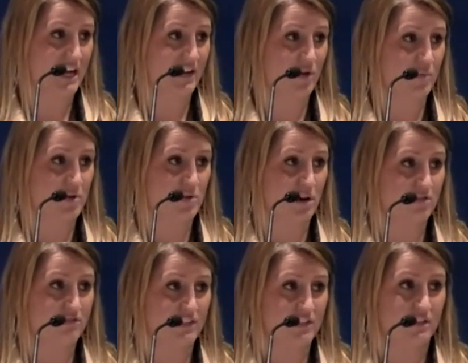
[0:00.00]
I hope you all
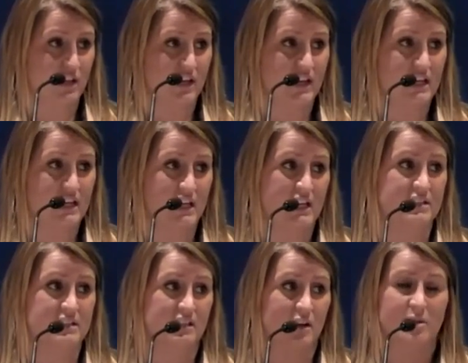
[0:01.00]
feel like it
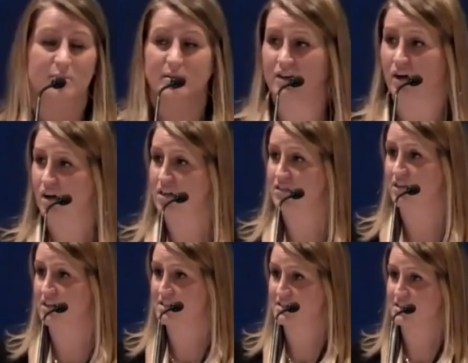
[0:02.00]
is incumbent upon all of
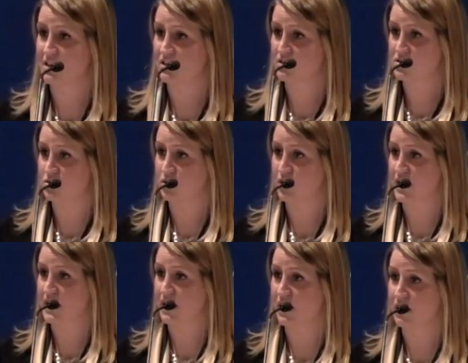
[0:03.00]
us to tell the
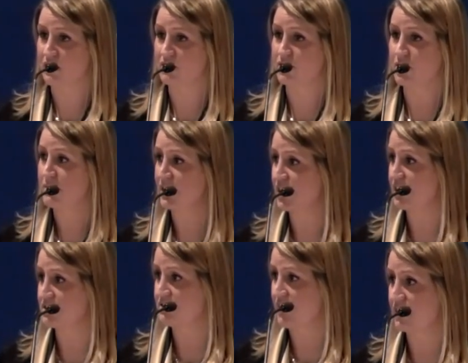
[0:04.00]
story of
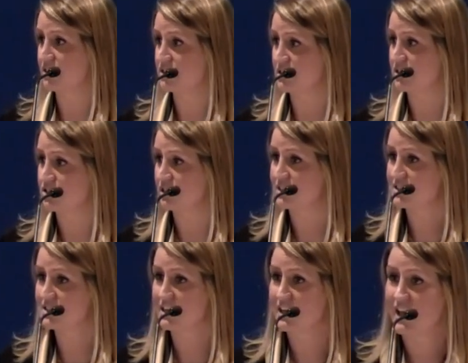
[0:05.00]
America's values and interests.